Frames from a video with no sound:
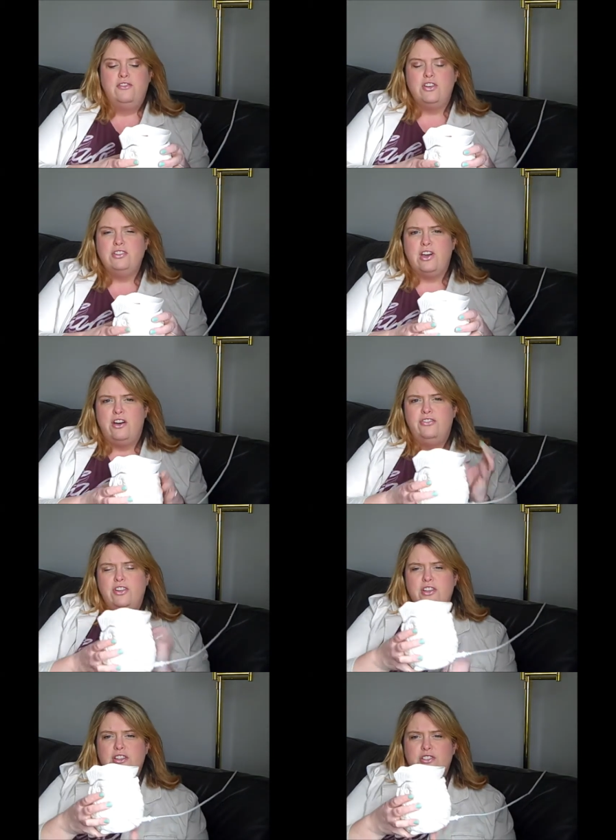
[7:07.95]
First
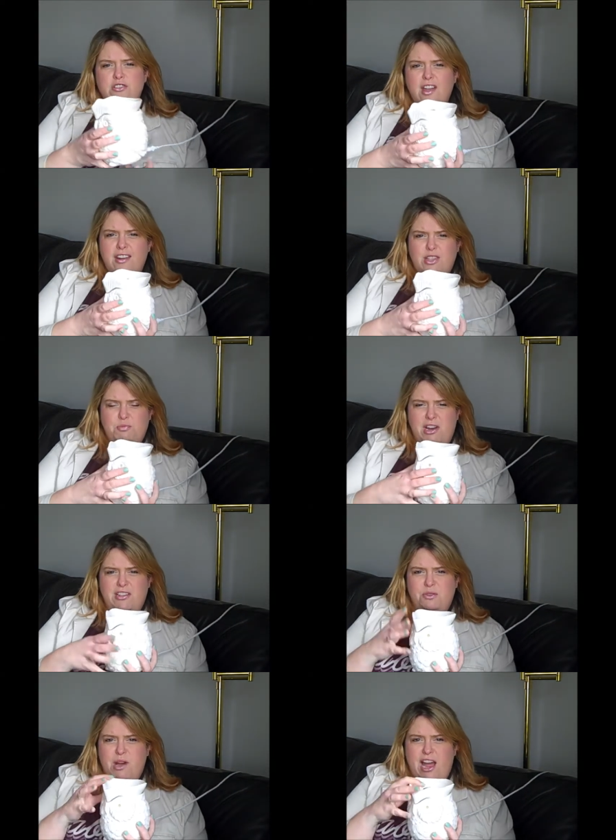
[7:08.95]
off, do not
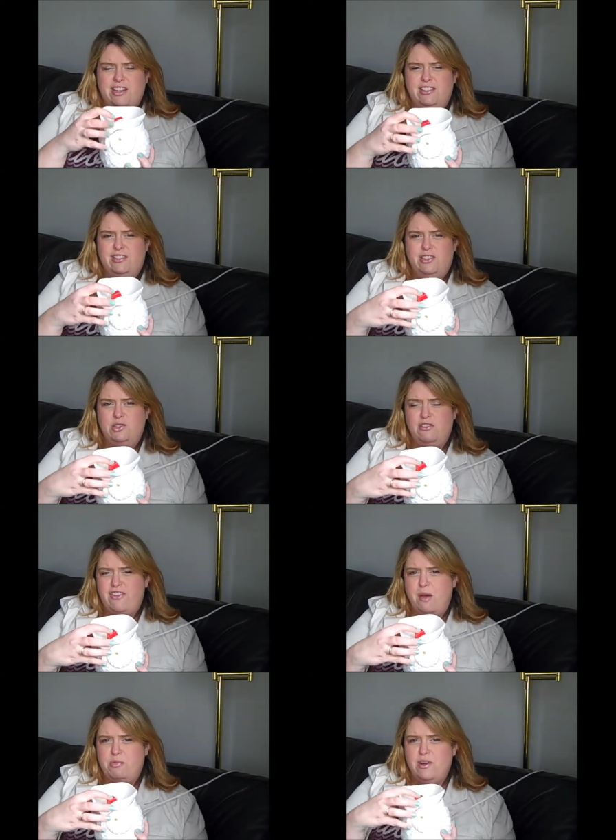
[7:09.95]
expect the wax to
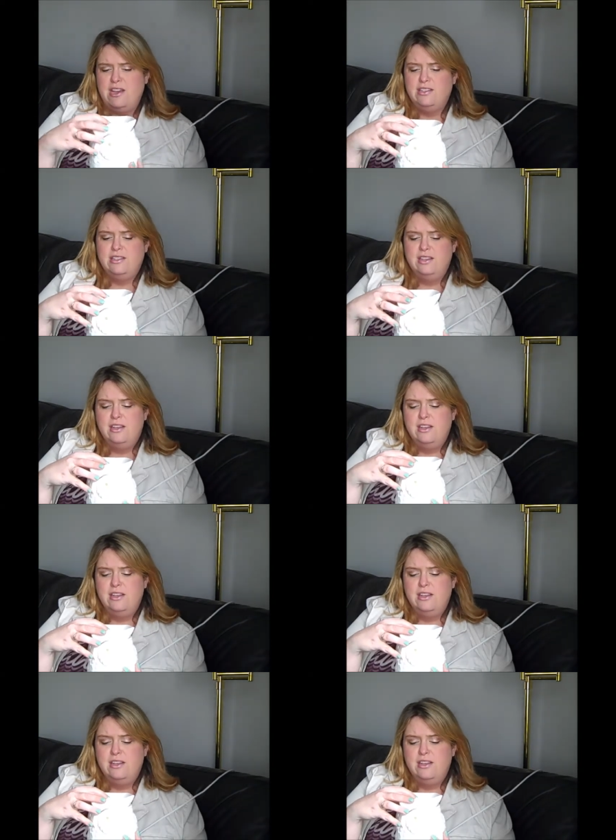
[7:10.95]
evaporate,